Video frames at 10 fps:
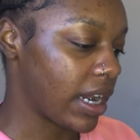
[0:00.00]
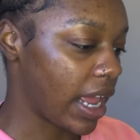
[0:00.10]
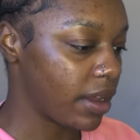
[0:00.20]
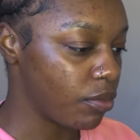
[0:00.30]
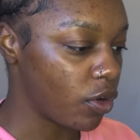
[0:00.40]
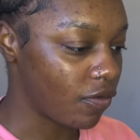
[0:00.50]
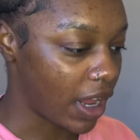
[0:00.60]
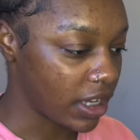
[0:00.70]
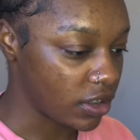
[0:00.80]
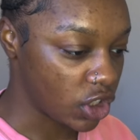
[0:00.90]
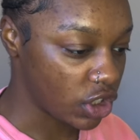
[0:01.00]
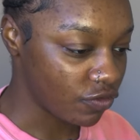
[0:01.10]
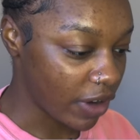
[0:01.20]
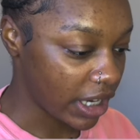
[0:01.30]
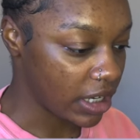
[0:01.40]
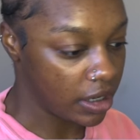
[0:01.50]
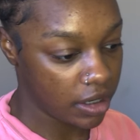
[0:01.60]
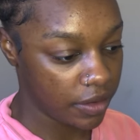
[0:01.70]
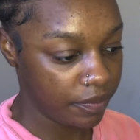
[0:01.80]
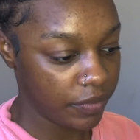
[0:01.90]
like more of like just a
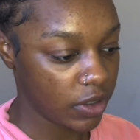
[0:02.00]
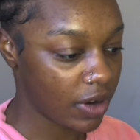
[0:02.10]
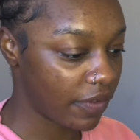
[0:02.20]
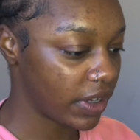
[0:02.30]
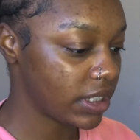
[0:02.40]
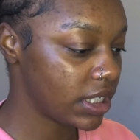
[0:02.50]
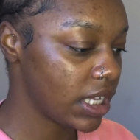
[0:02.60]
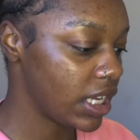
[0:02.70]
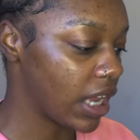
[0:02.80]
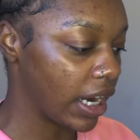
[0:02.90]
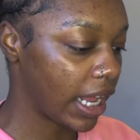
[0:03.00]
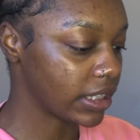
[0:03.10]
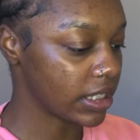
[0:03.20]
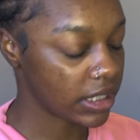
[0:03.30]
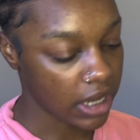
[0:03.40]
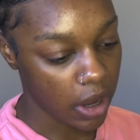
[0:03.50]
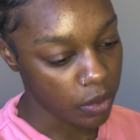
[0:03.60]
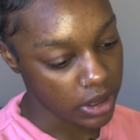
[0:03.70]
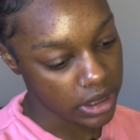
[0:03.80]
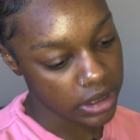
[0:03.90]
regular graphic tee. I like the style
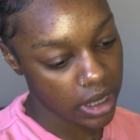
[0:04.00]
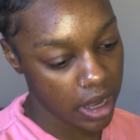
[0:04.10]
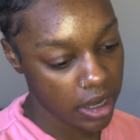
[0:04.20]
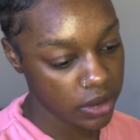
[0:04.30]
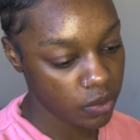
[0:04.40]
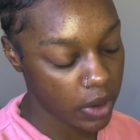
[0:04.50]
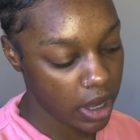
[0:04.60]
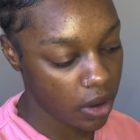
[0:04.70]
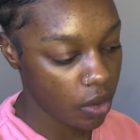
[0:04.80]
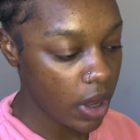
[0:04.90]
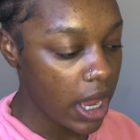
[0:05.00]
with the skirt as well,